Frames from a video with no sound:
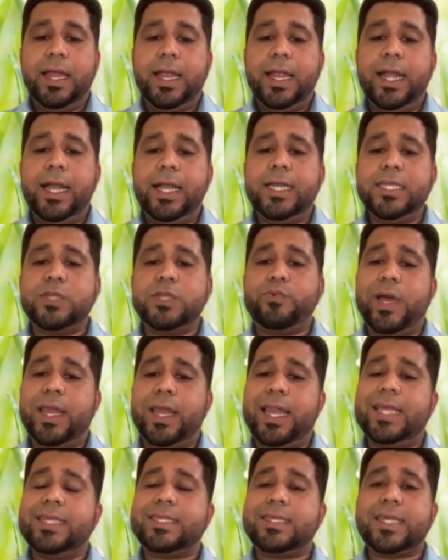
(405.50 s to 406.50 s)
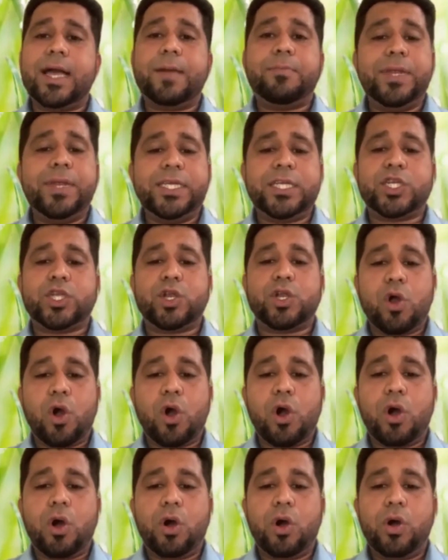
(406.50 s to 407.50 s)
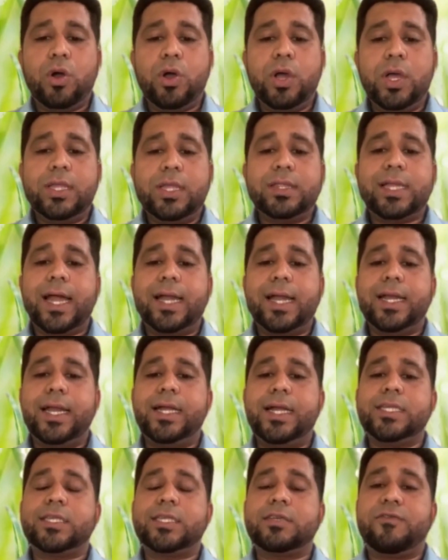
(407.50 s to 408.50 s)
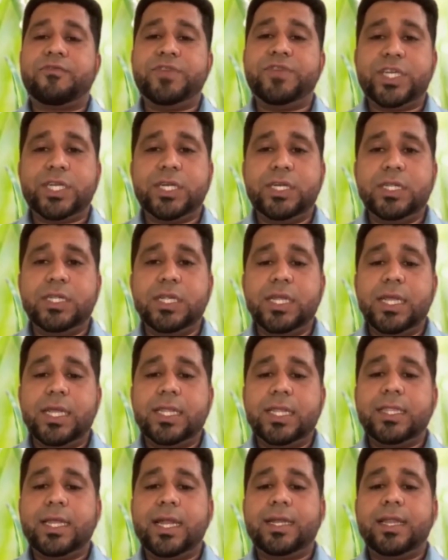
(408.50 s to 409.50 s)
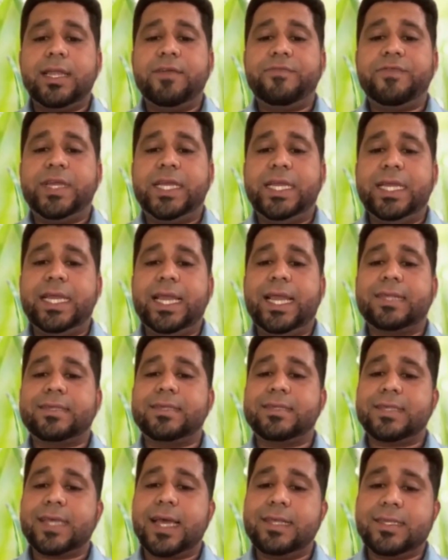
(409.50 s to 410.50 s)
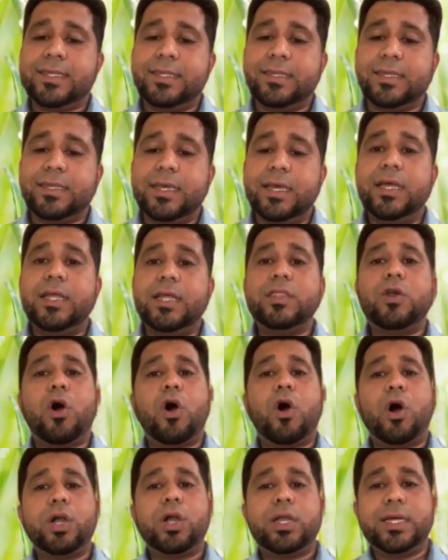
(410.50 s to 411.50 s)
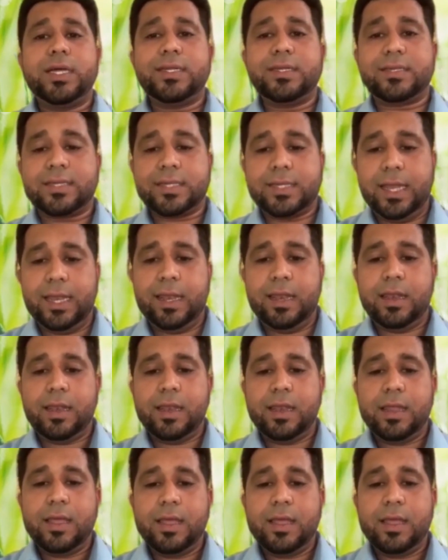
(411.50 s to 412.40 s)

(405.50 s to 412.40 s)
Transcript: It is well established law that it is sufficient that if he exercises the ordinary skill